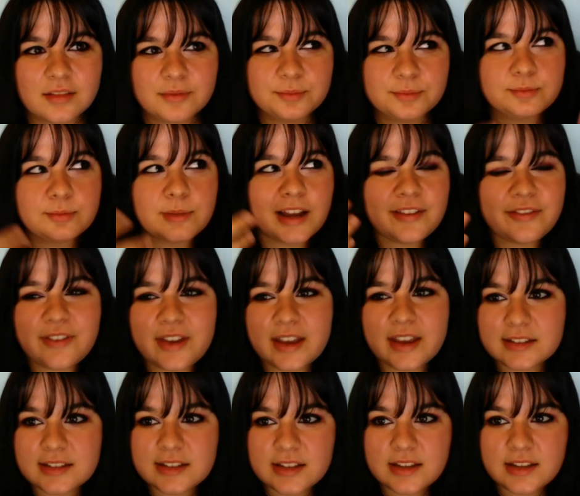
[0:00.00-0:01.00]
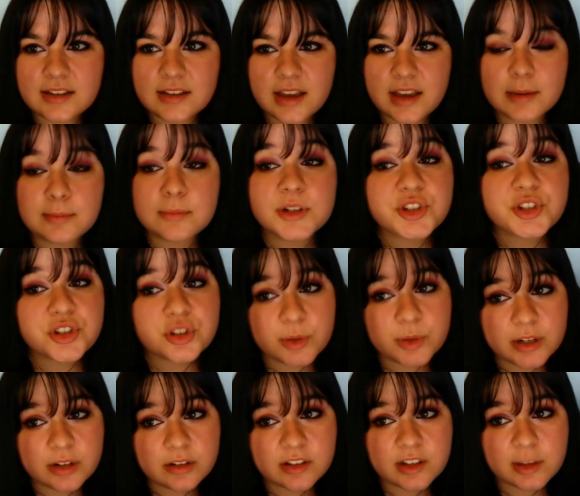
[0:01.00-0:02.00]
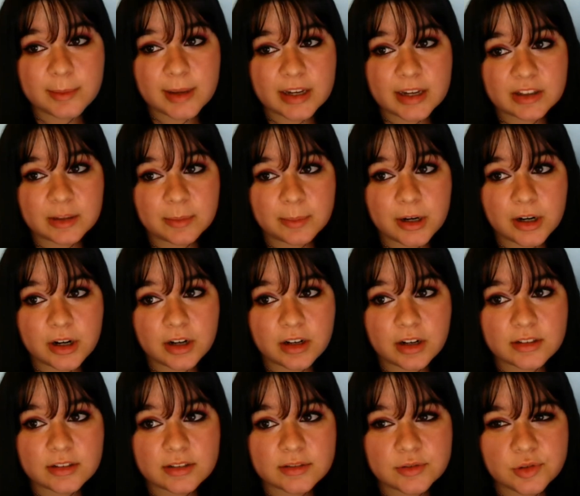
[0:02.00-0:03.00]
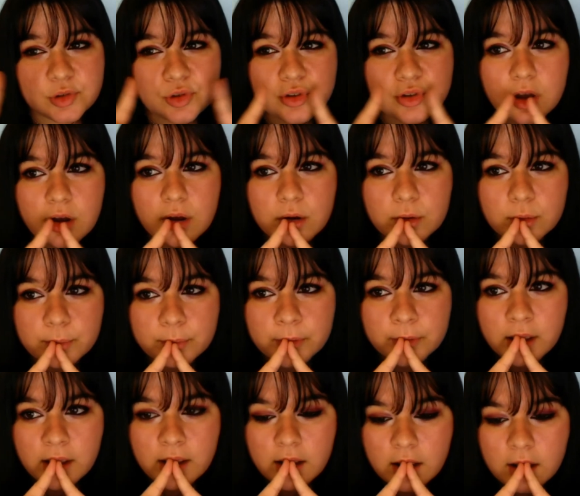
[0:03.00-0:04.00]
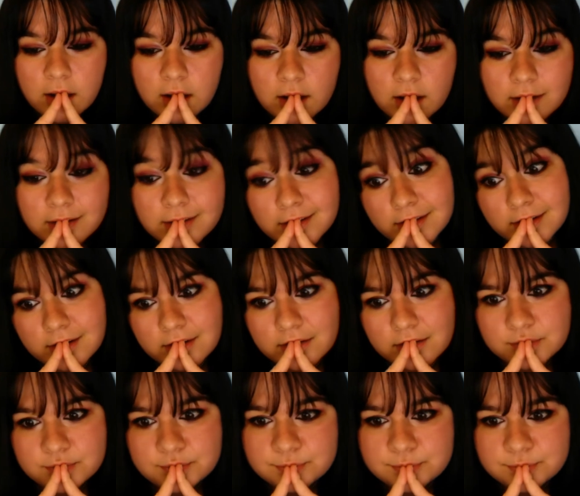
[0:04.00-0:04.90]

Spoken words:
my fancy, and much sweeter than they make in the park. So, I don't know.